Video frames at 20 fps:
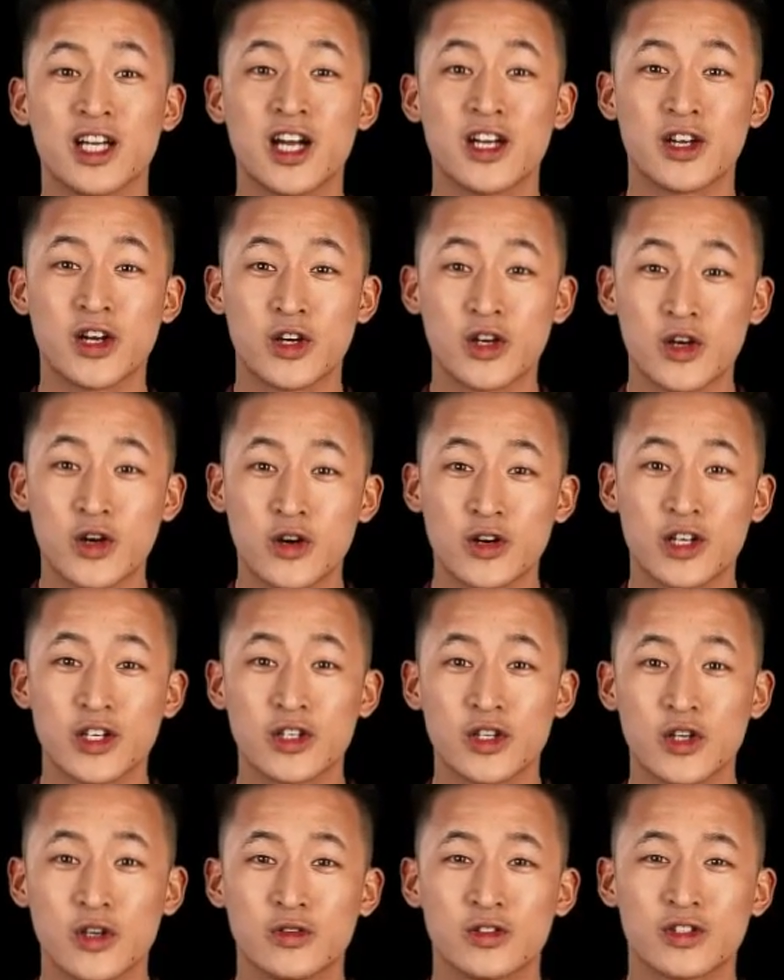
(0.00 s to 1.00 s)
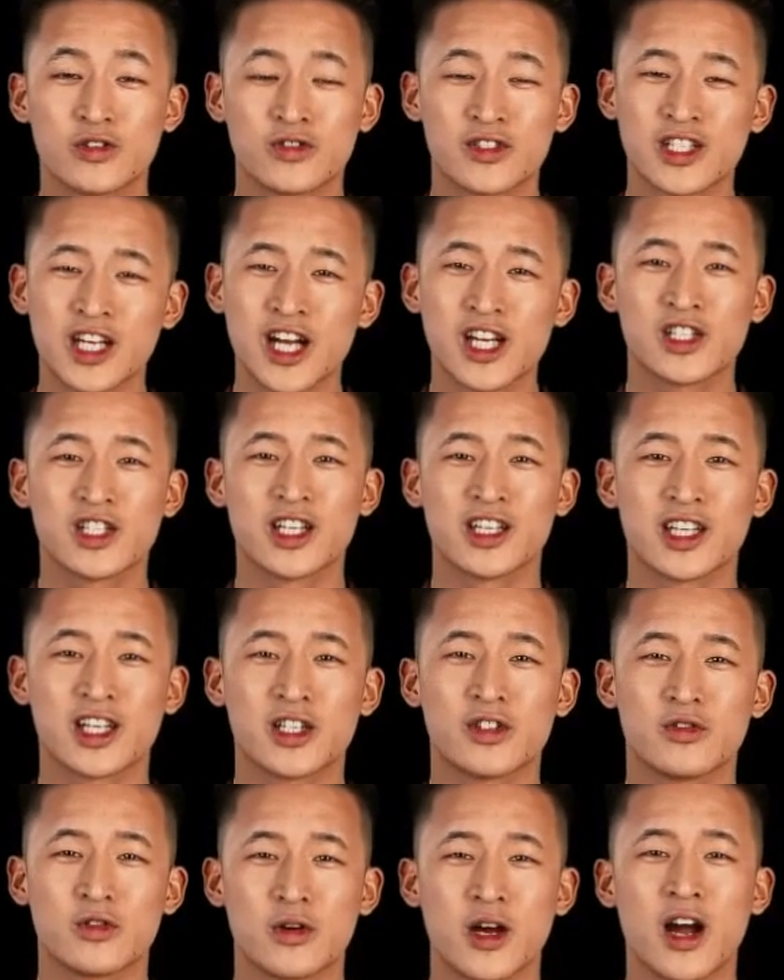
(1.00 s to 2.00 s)
that you can use strategically
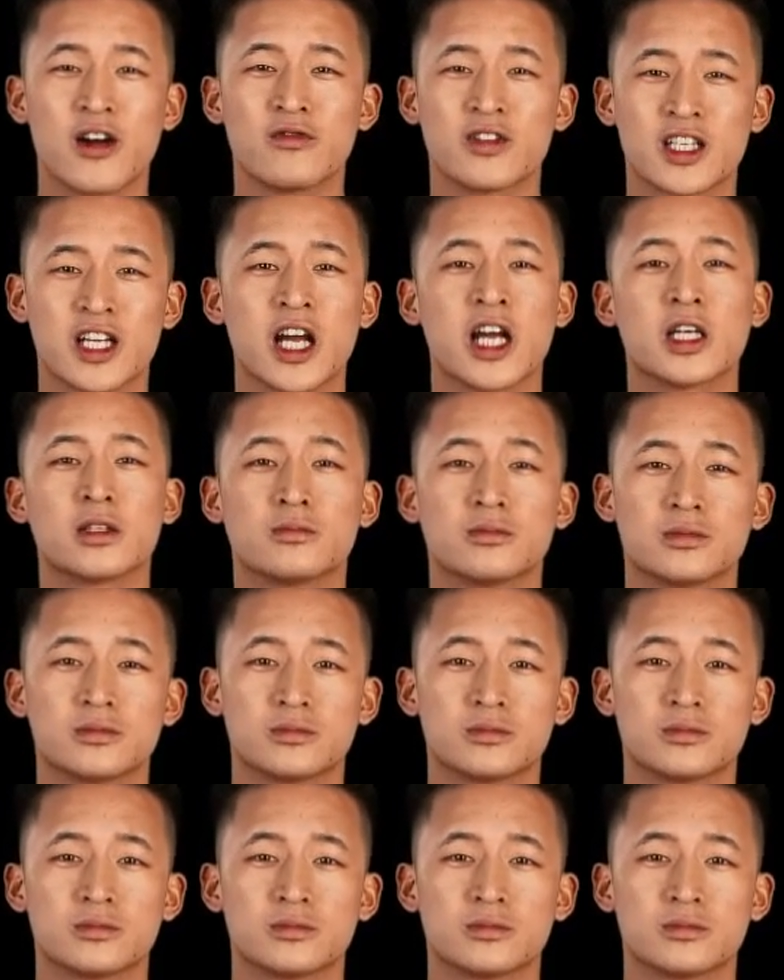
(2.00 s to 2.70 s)
throughout the game.